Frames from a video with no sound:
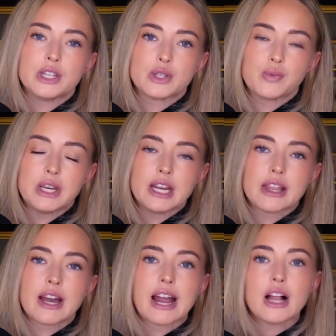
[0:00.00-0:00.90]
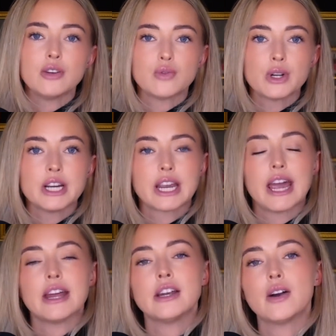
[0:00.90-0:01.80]
this week that California
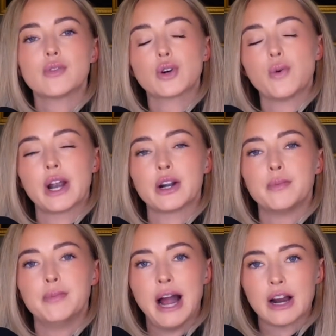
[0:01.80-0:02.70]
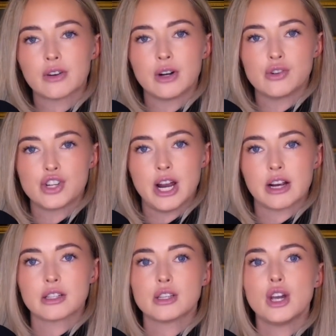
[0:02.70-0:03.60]
cannot require background
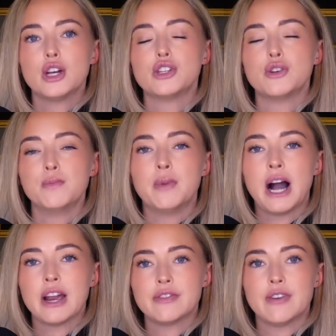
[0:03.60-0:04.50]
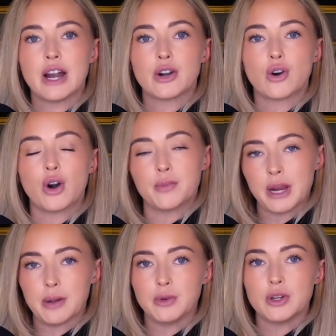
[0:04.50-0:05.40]
checks to buy firearm
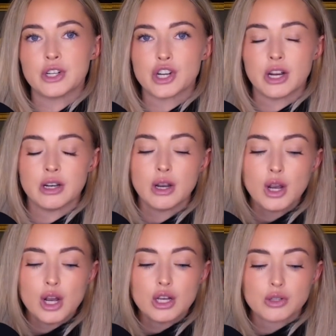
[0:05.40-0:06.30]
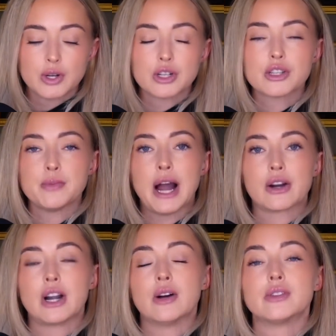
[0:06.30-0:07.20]
ammunition. So here's the
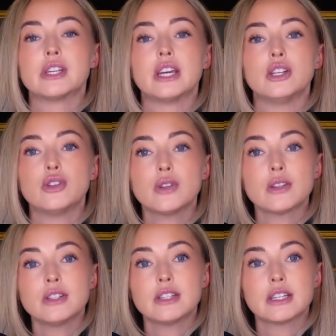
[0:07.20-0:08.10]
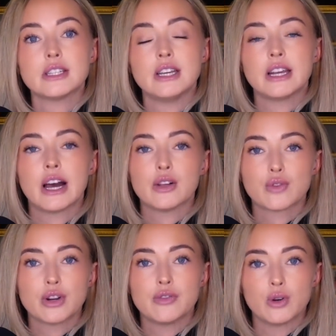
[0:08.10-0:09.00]
background. In 2016,
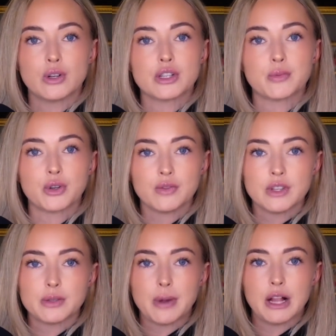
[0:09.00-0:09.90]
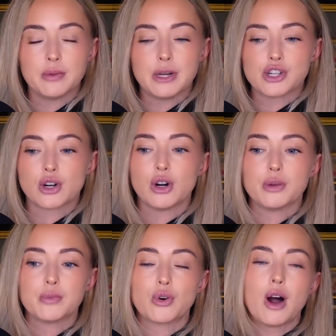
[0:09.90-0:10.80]
California voters approved this ballot measure
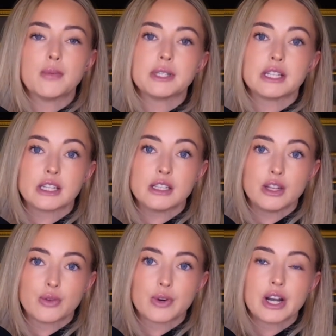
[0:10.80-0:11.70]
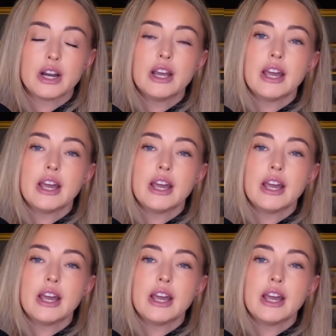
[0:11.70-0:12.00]
called Prop 63.